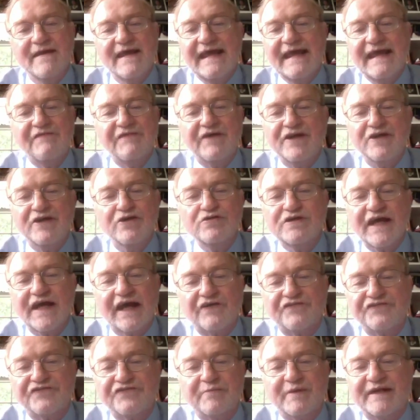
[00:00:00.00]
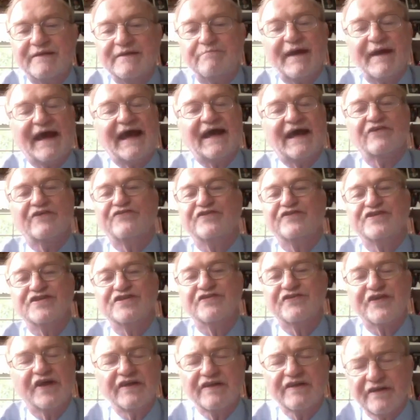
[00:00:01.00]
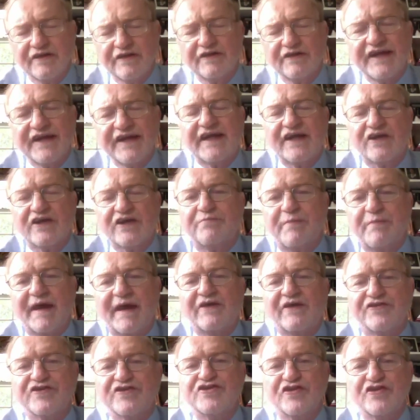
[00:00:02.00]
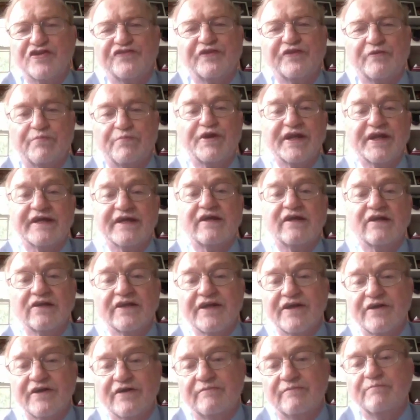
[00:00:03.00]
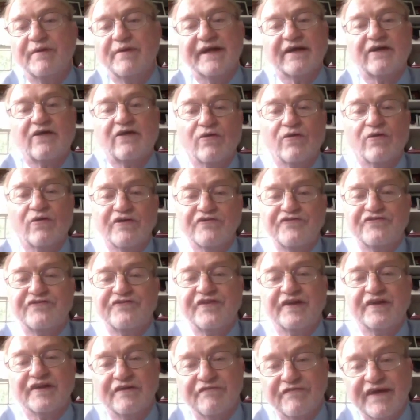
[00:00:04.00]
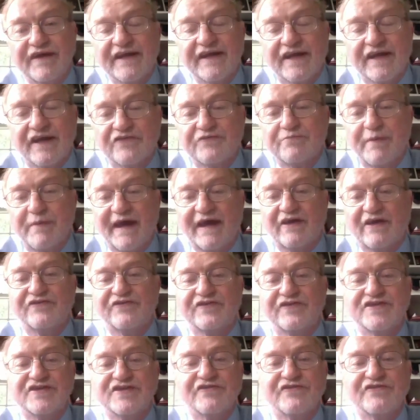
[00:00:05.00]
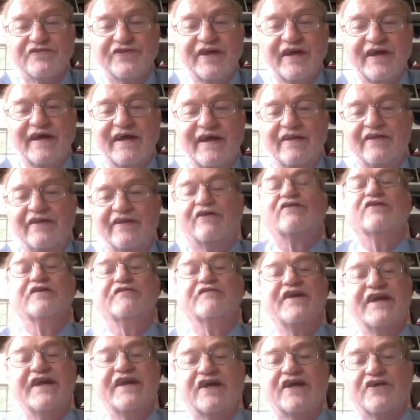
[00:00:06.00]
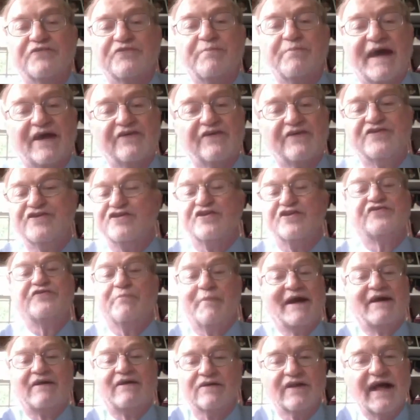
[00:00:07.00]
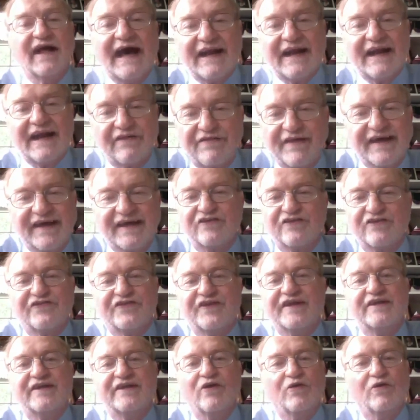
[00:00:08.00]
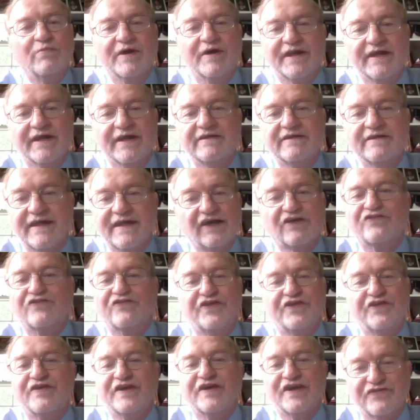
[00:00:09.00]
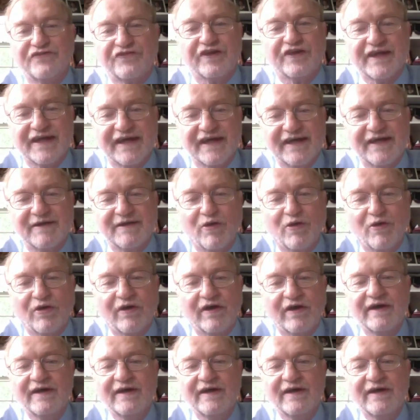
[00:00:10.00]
in the New Testament passages, the Leviticus passages are pretty clear, but of course there are Leviticus passages about a lot of things that nobody takes seriously anymore.